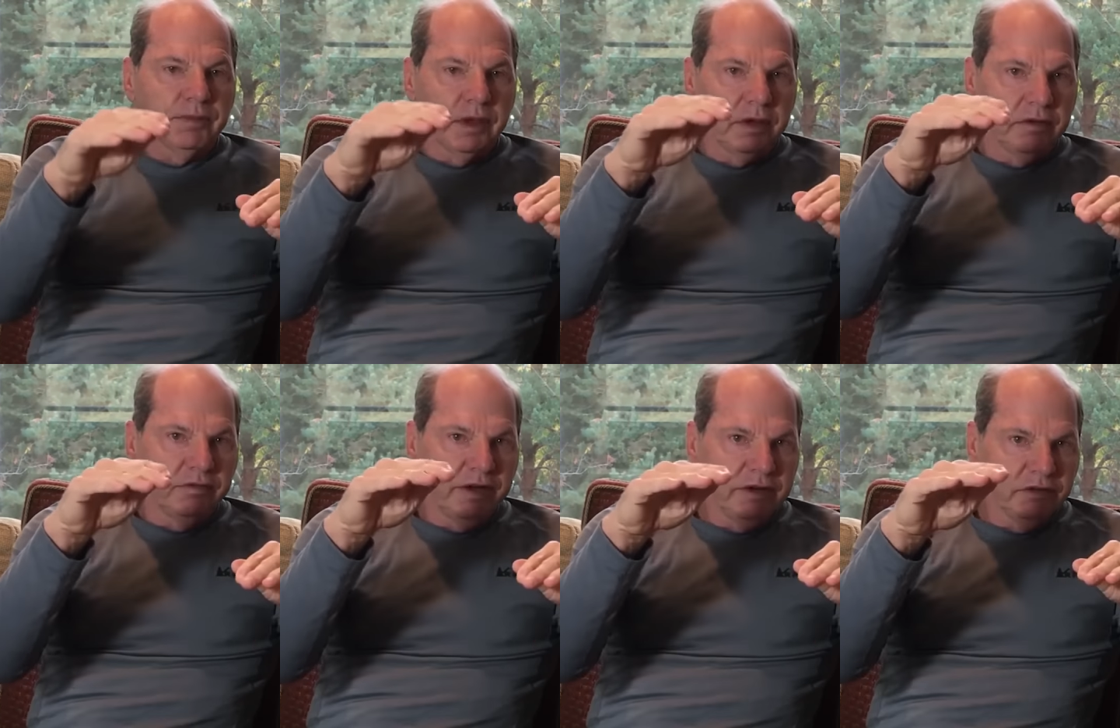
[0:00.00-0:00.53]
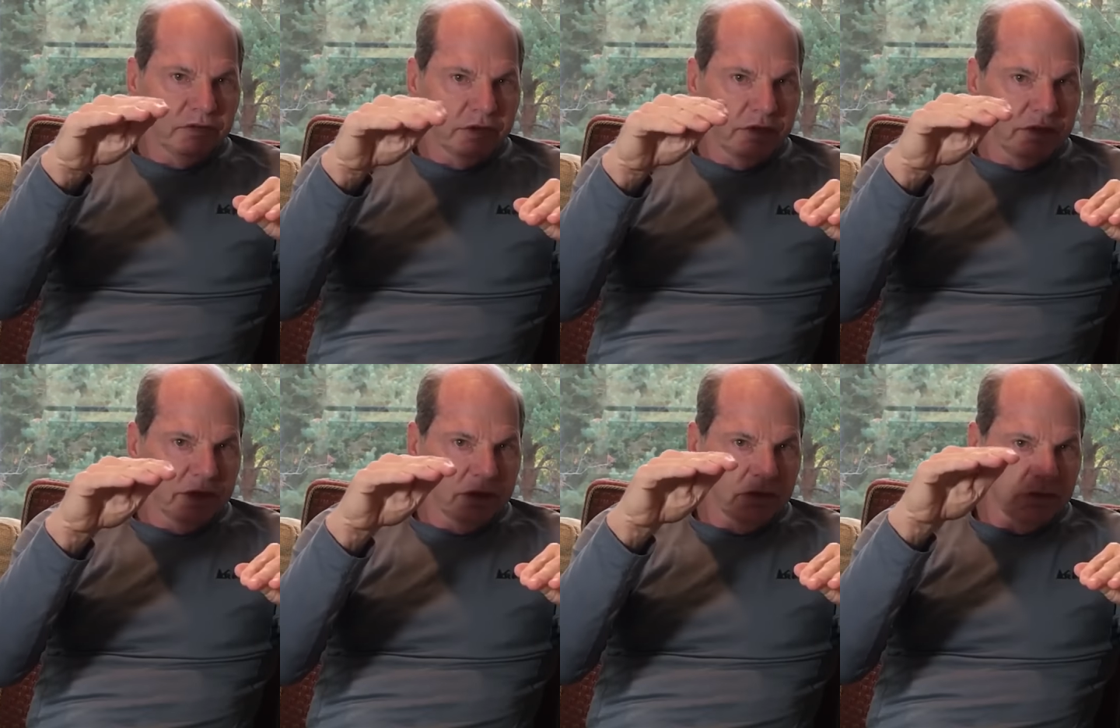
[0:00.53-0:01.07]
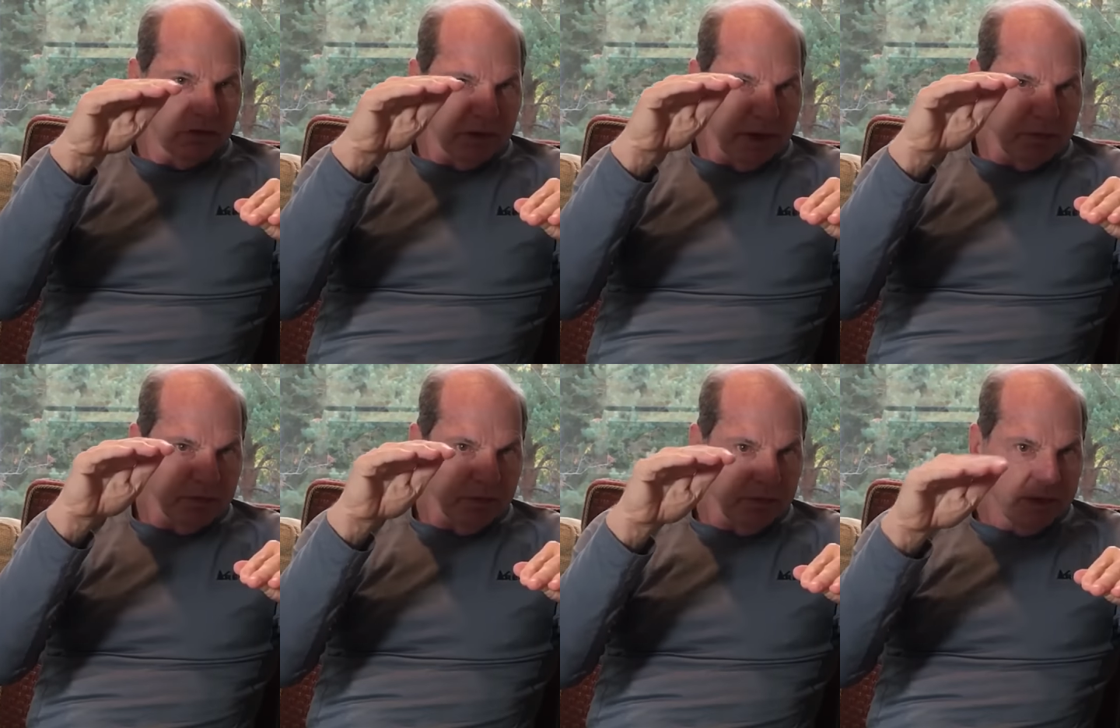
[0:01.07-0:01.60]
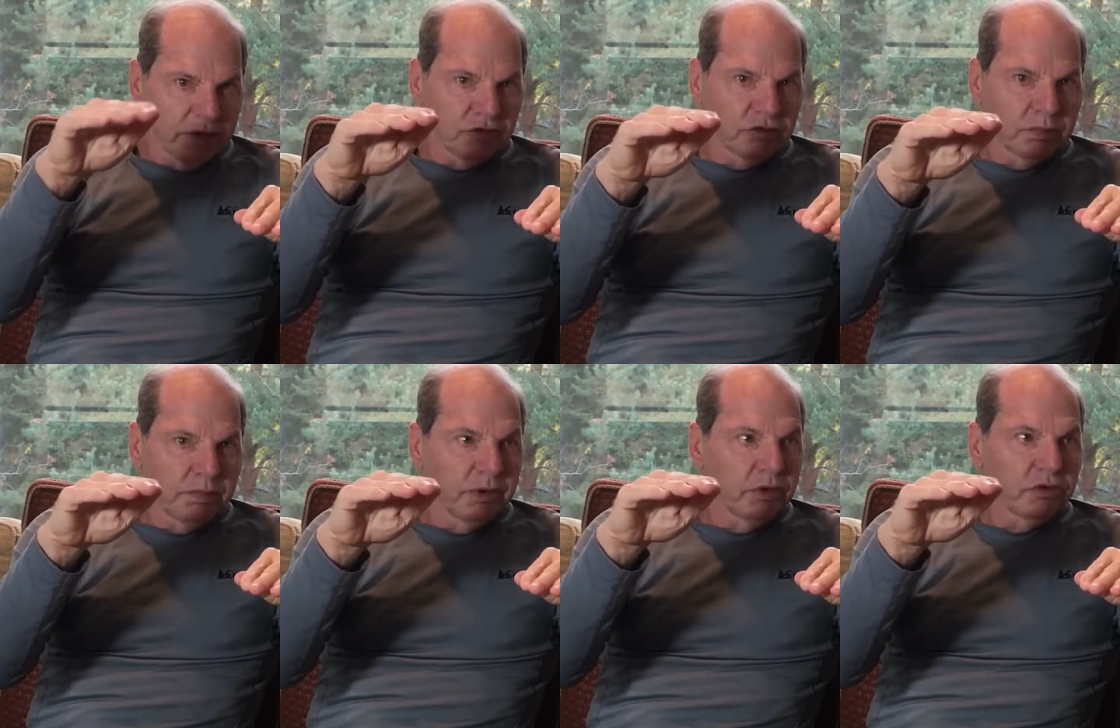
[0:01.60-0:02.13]
and eventually things drop from that
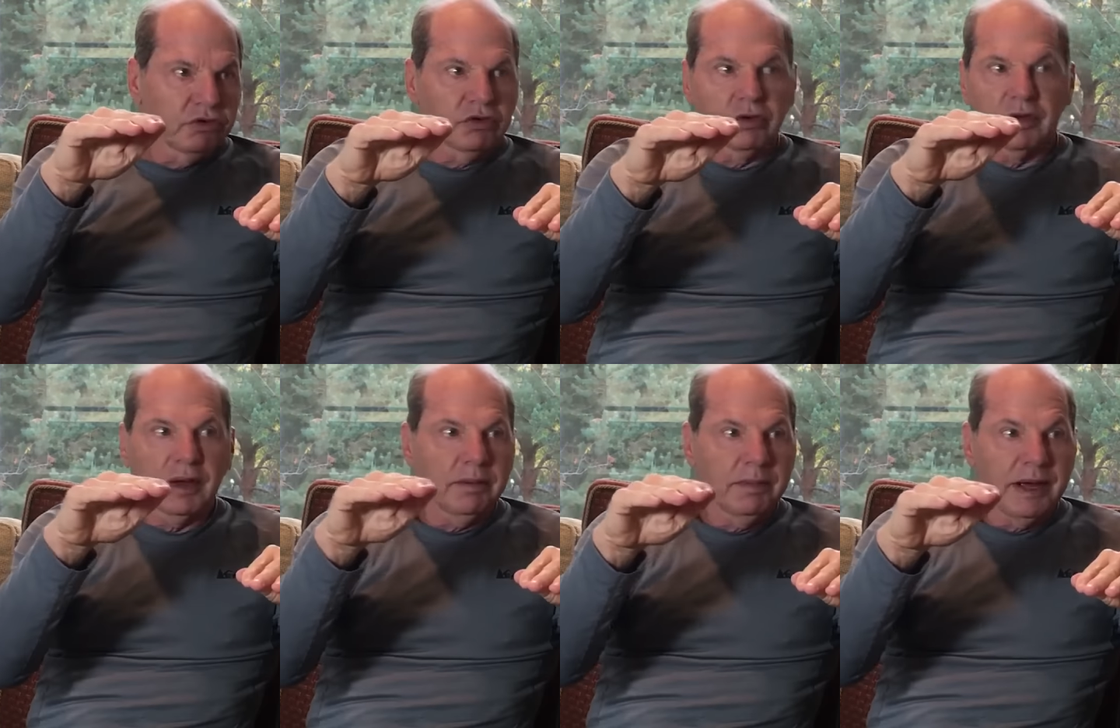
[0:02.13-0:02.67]
spiritual I'm